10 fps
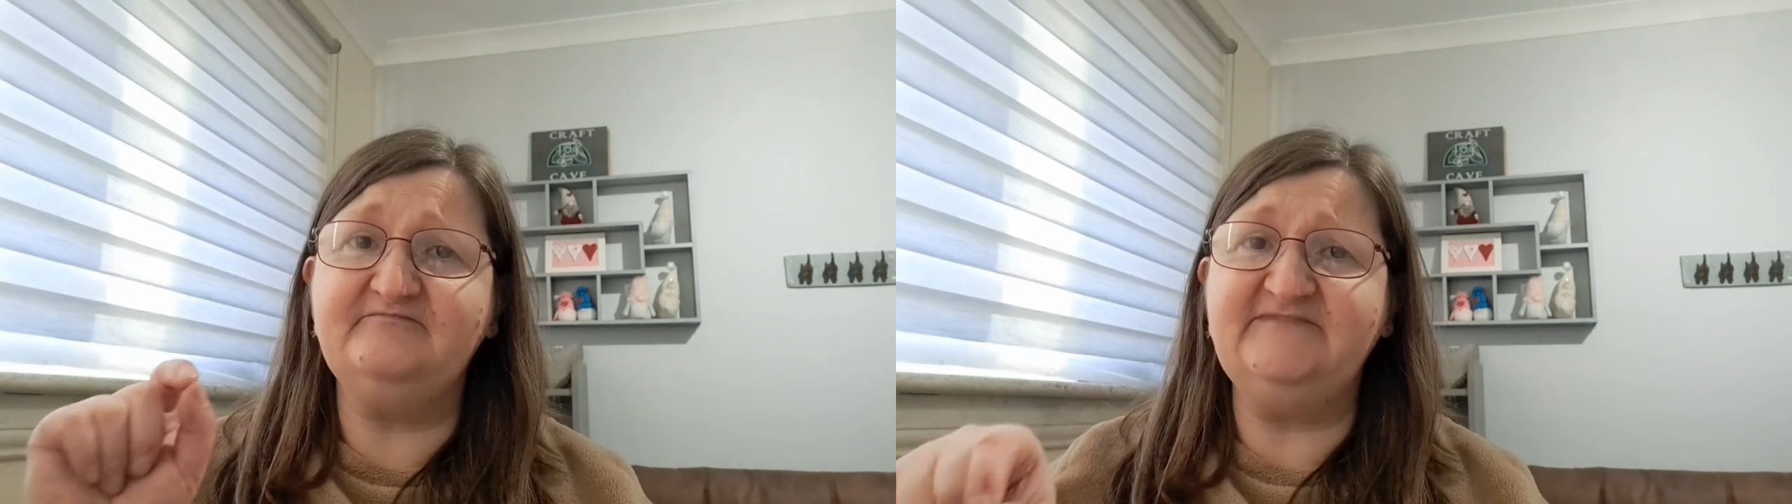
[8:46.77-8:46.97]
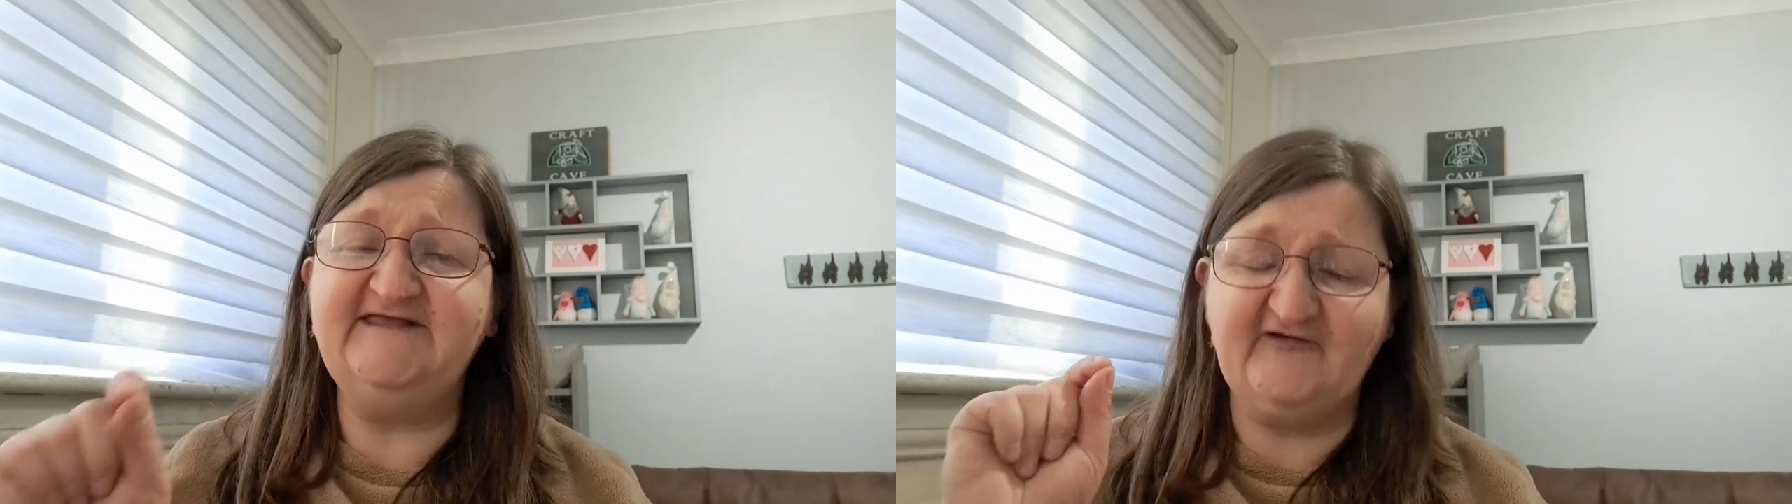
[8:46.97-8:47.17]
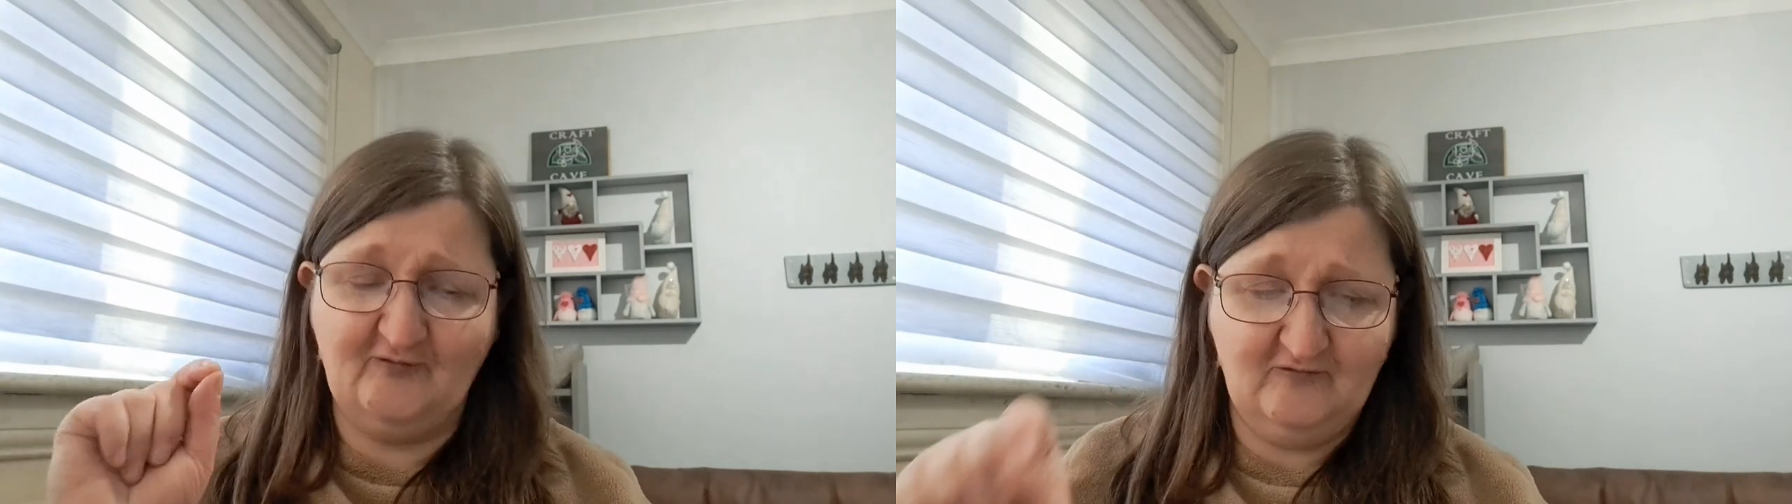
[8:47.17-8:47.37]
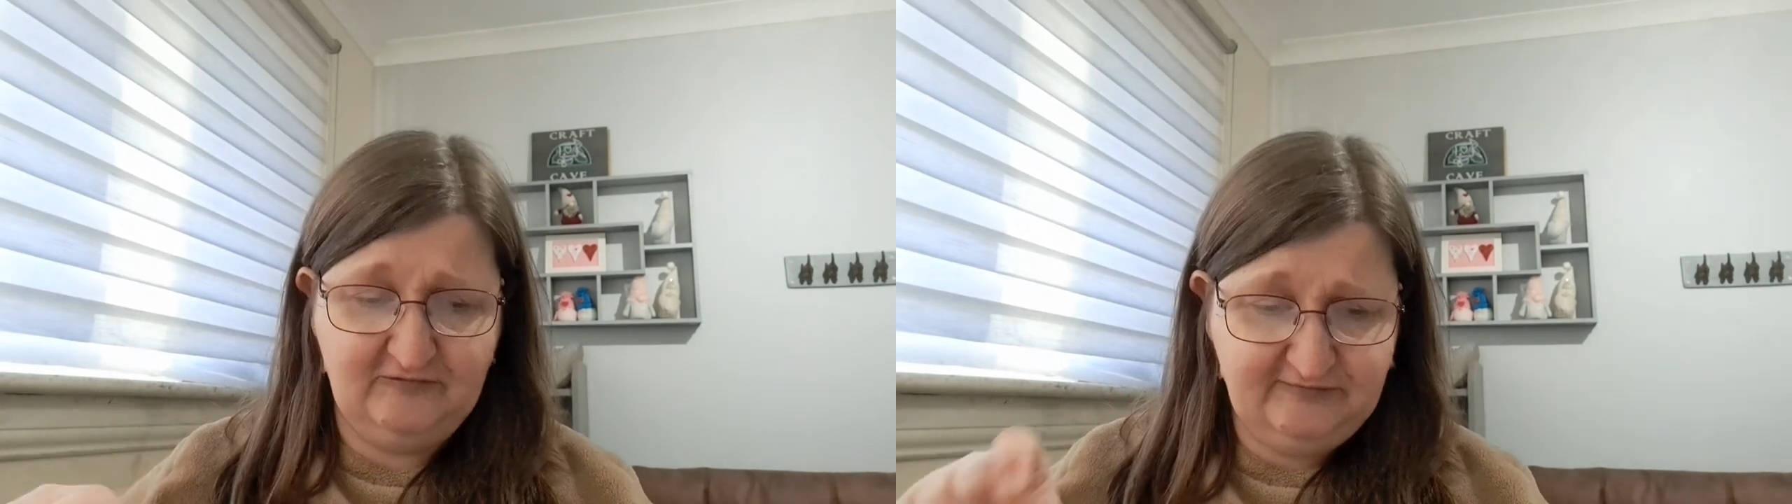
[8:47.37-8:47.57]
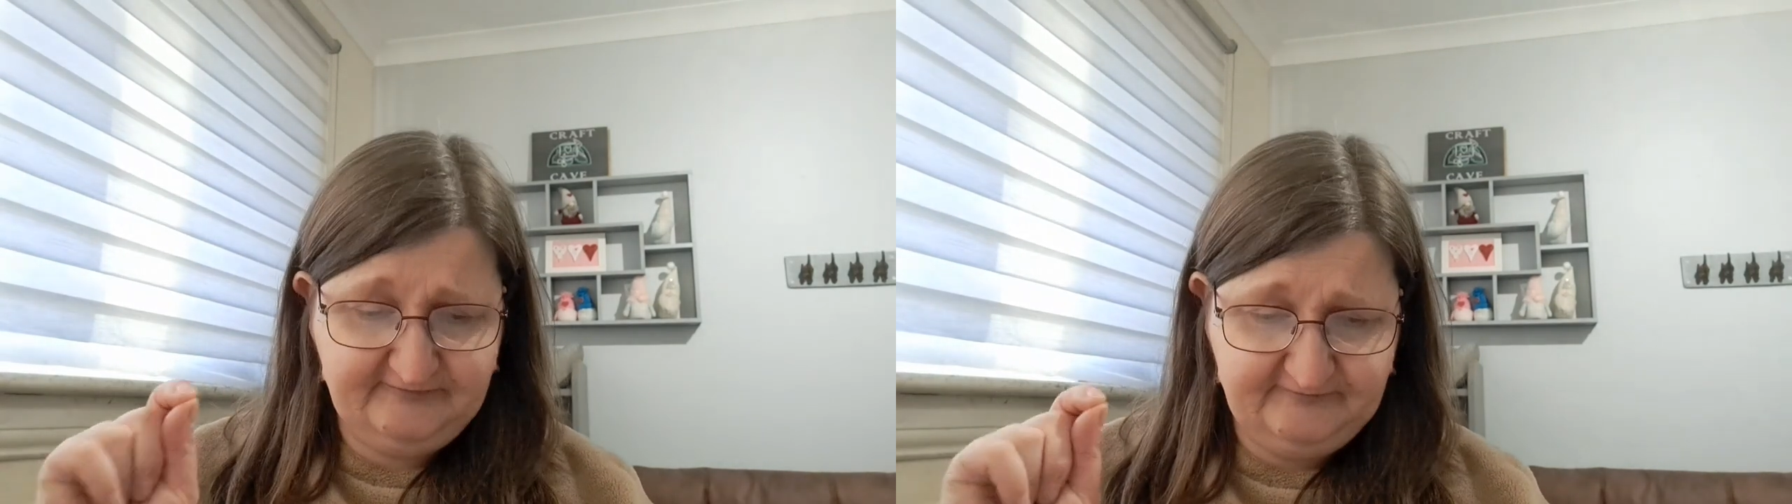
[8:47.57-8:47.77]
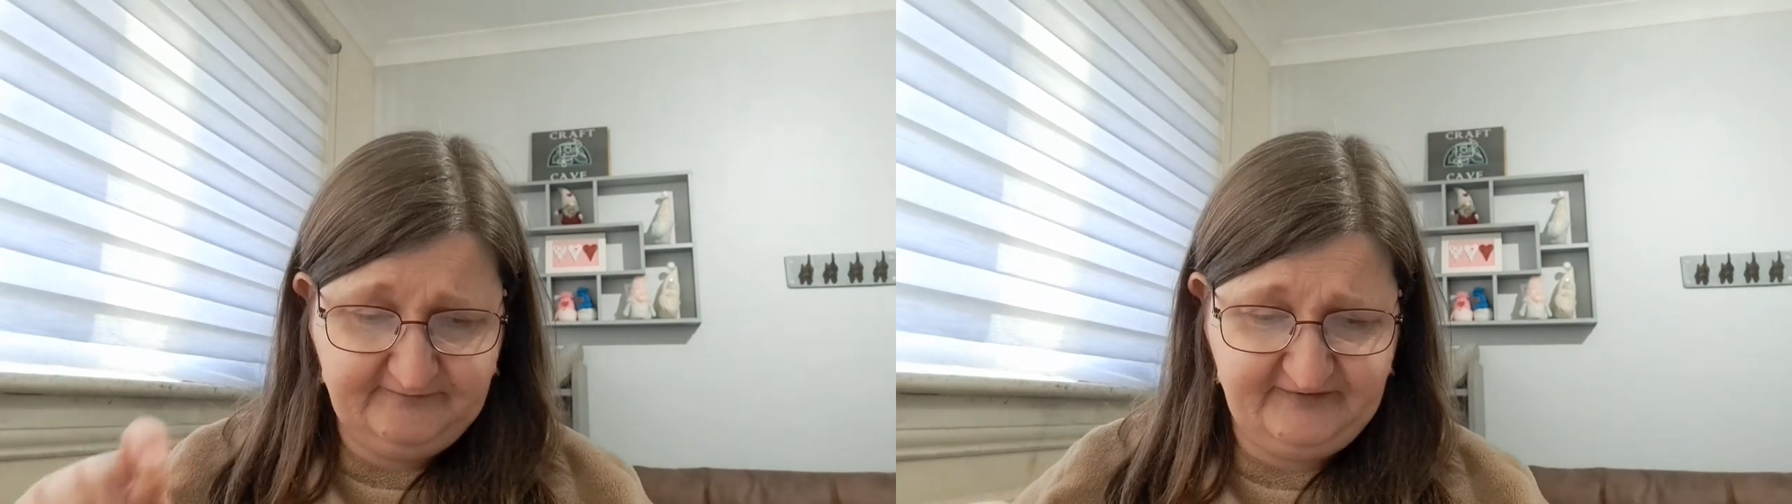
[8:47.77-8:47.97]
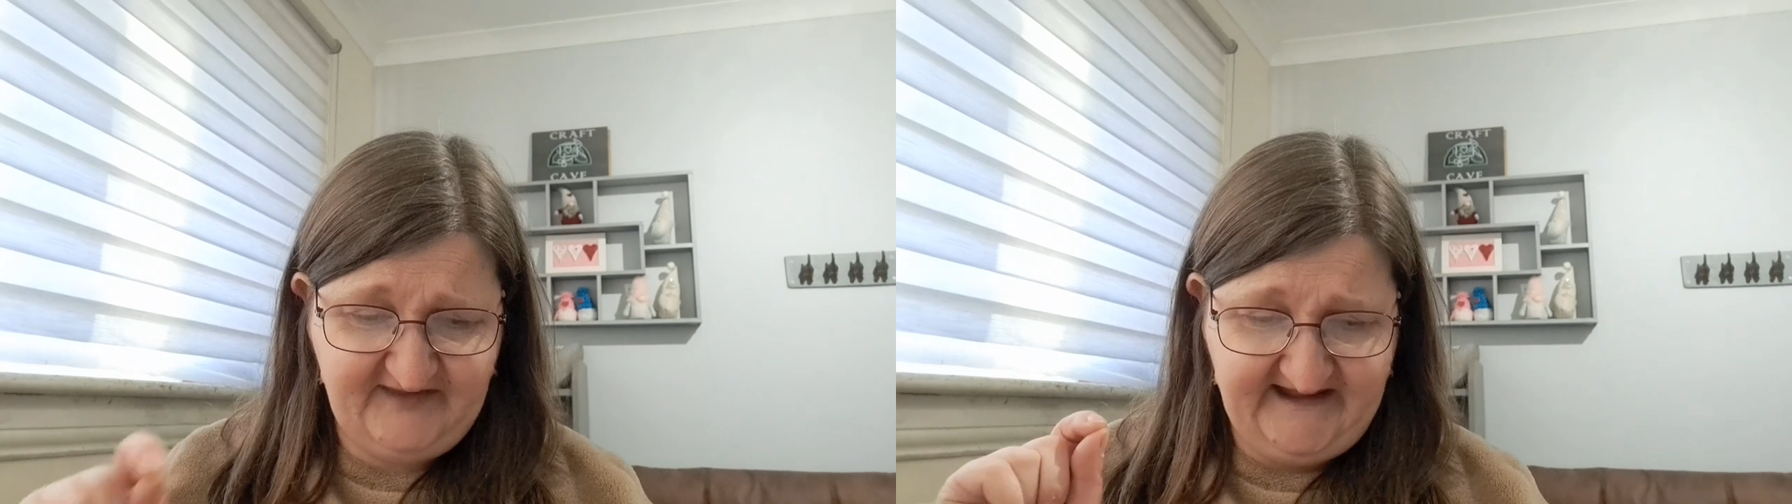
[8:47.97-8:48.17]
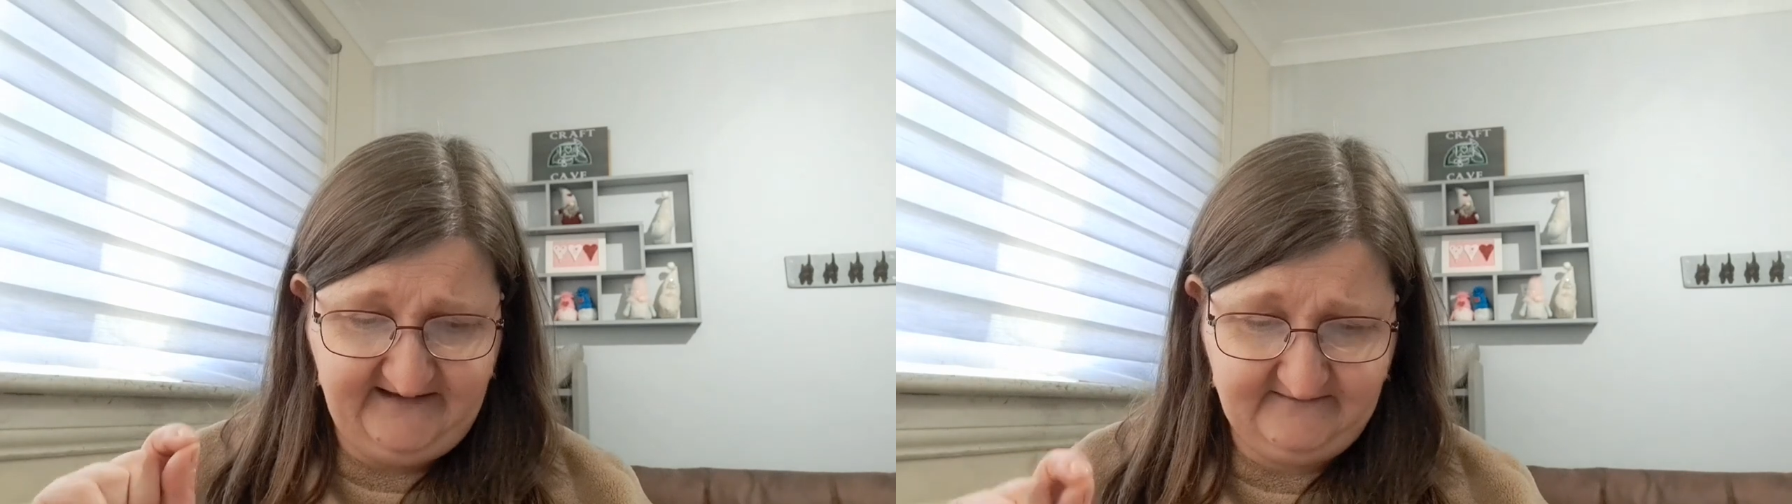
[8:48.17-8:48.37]
needle
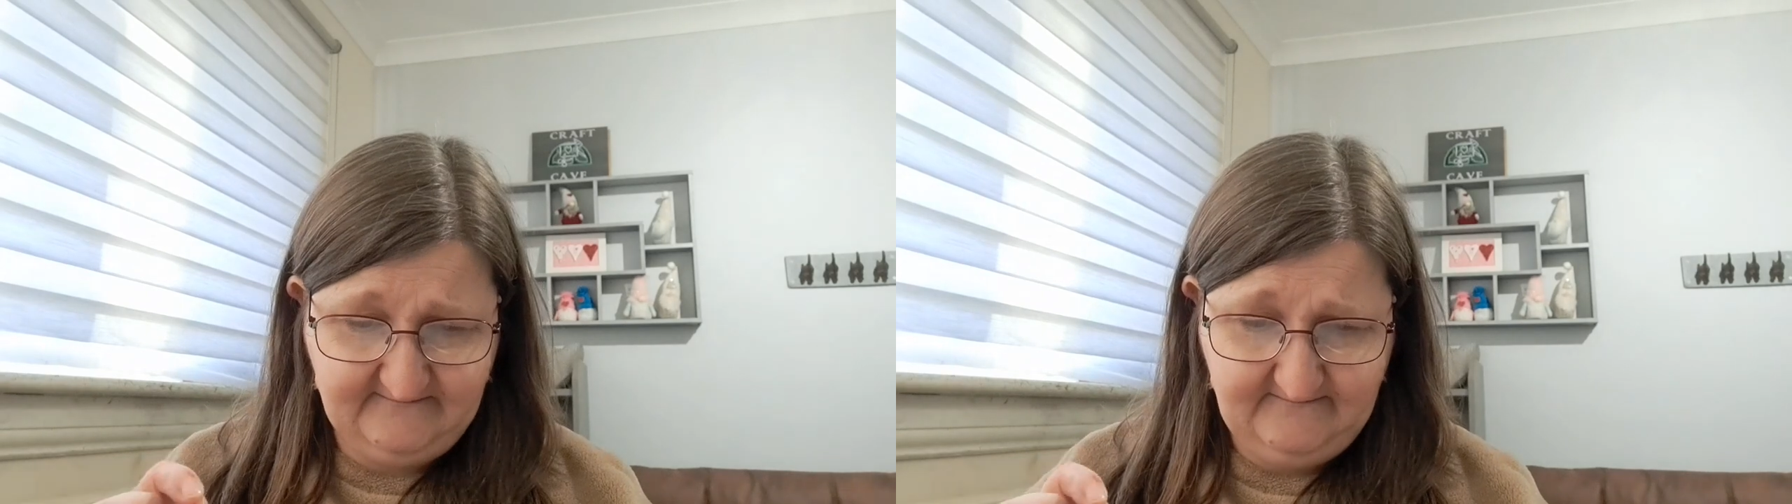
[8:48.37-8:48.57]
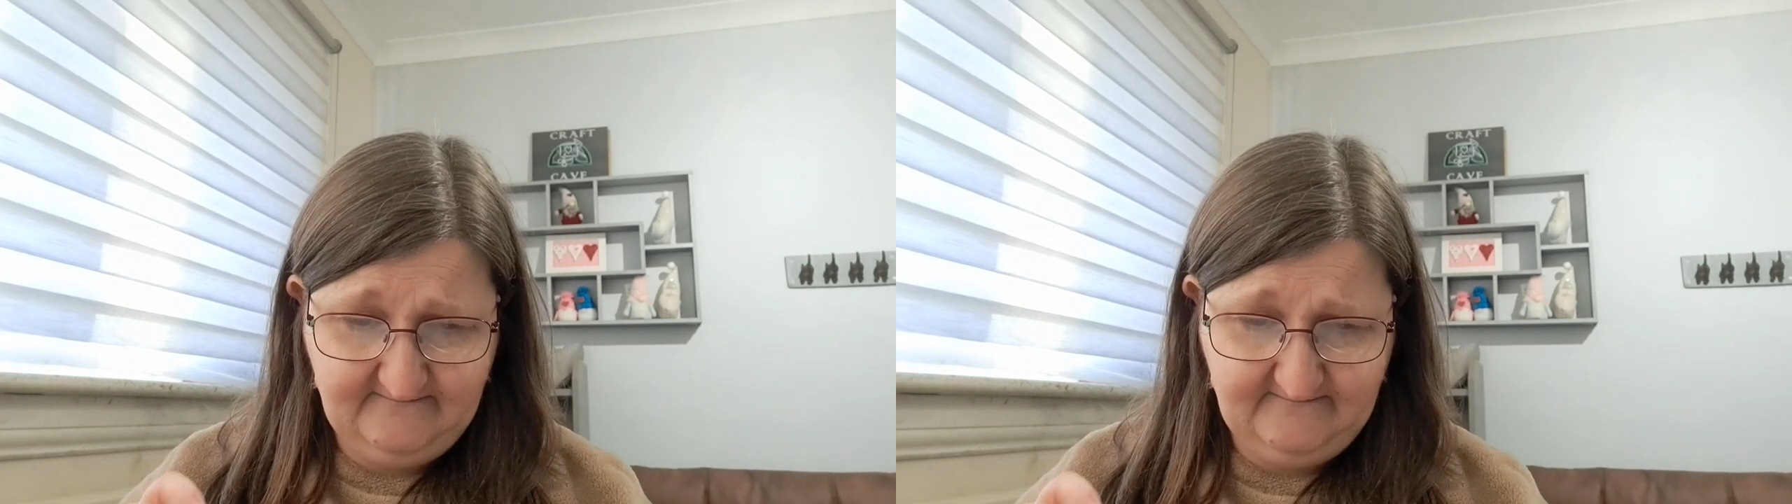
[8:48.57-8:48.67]
thing?